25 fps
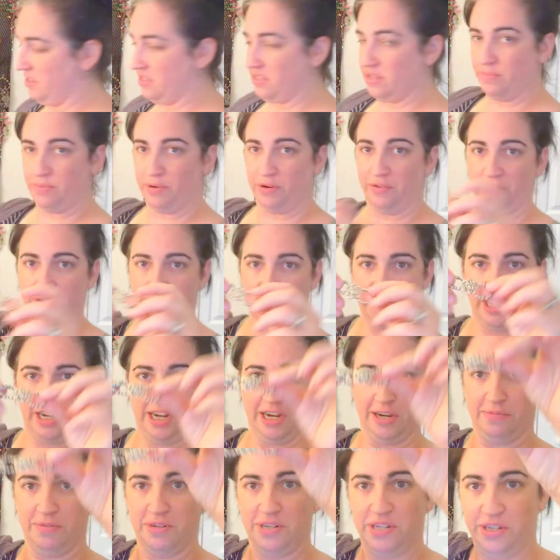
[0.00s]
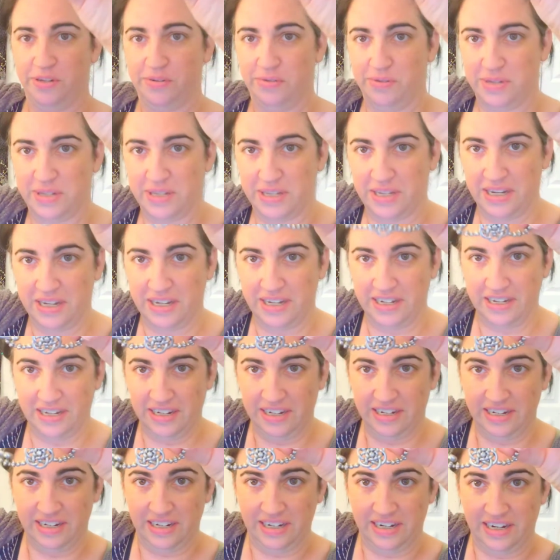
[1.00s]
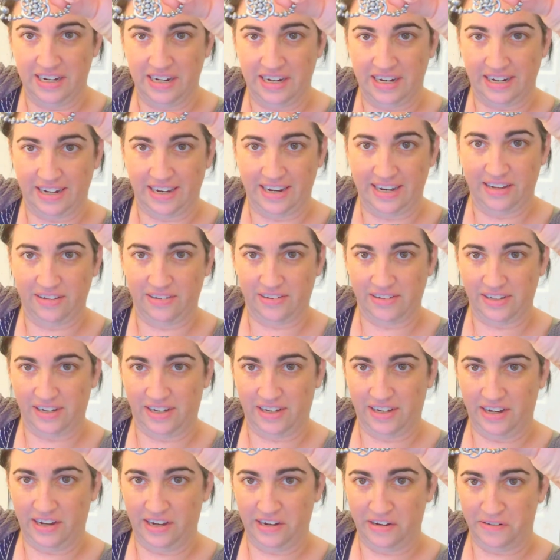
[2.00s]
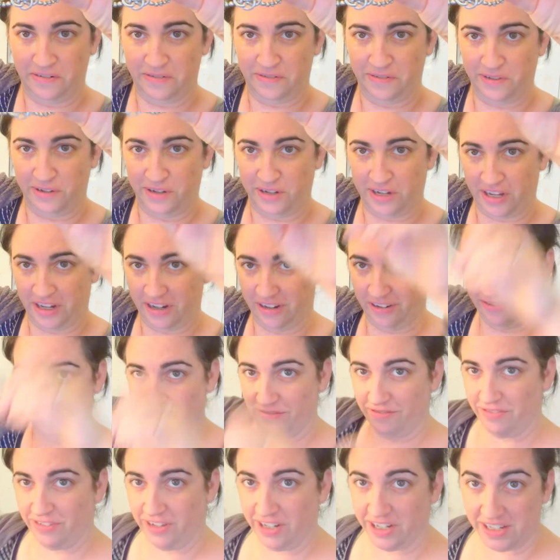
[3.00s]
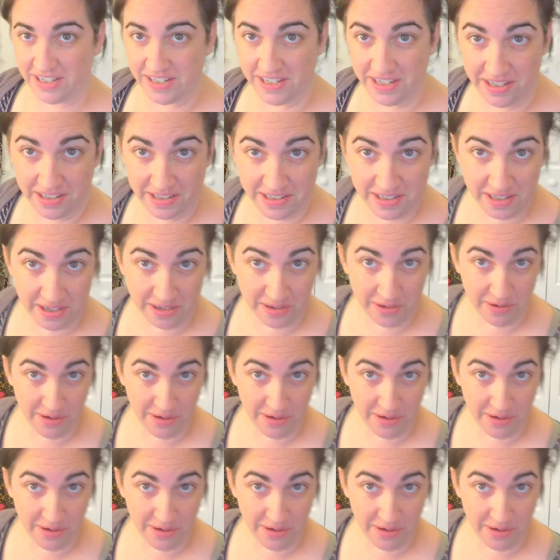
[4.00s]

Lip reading: perfect time to use a Celtic kind of looking flexi, so